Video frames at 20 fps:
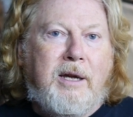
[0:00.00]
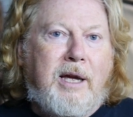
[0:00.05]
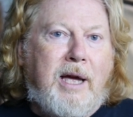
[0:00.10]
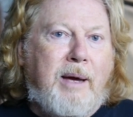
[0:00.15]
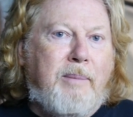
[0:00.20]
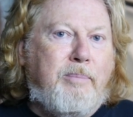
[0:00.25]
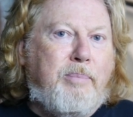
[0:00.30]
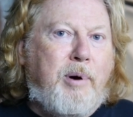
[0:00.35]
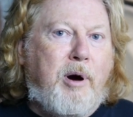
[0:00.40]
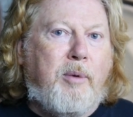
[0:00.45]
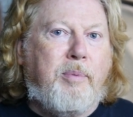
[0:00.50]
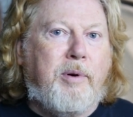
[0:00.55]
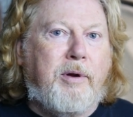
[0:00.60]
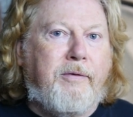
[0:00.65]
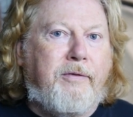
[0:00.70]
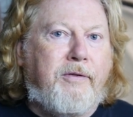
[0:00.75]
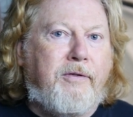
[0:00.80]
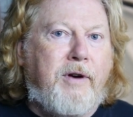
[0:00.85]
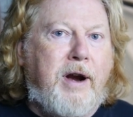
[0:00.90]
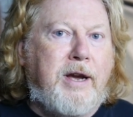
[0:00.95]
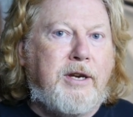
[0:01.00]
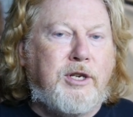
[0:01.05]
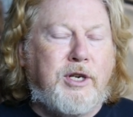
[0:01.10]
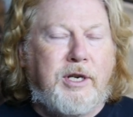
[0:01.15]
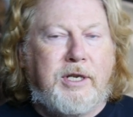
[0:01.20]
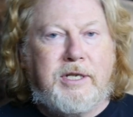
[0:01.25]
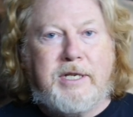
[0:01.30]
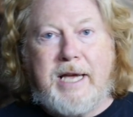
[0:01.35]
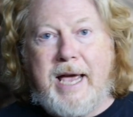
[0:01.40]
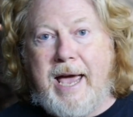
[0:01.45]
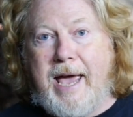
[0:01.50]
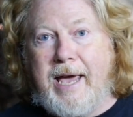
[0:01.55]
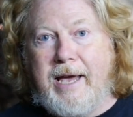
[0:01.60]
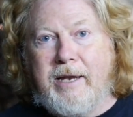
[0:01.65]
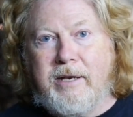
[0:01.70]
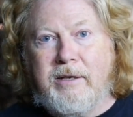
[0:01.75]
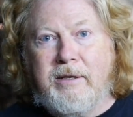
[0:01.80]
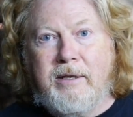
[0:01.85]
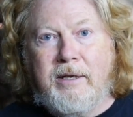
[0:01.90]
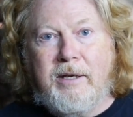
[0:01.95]
and pop a fresh cassette
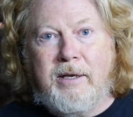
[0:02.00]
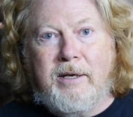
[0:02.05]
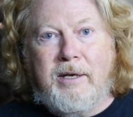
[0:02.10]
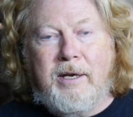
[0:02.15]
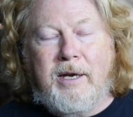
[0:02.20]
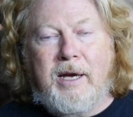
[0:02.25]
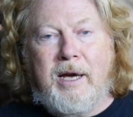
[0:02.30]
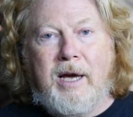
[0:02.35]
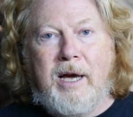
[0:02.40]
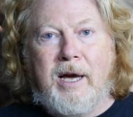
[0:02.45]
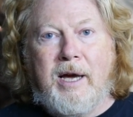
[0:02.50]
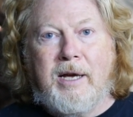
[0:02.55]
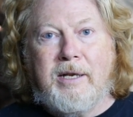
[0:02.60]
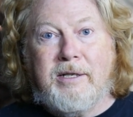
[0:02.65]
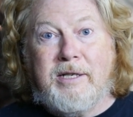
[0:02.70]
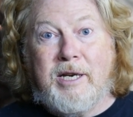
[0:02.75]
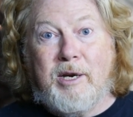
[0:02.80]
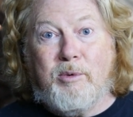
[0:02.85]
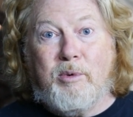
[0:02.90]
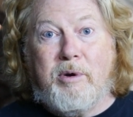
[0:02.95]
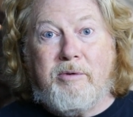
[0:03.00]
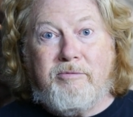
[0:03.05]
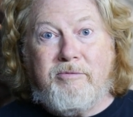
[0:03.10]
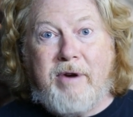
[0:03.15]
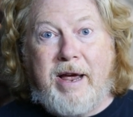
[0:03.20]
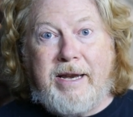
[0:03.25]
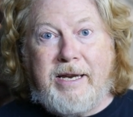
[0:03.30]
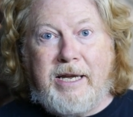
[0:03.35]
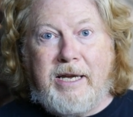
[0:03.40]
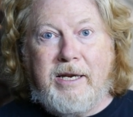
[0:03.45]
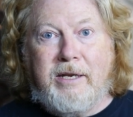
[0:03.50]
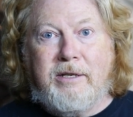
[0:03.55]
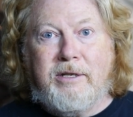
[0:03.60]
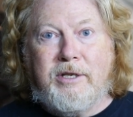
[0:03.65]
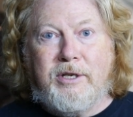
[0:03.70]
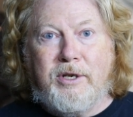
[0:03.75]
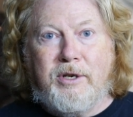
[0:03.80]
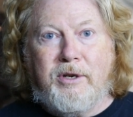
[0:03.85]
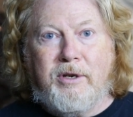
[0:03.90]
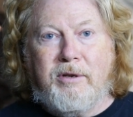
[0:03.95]
in until we're ready
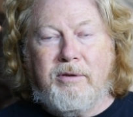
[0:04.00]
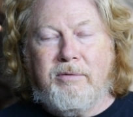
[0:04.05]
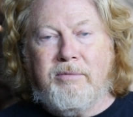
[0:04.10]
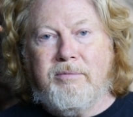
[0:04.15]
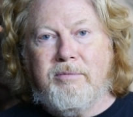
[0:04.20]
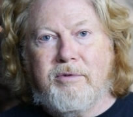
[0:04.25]
to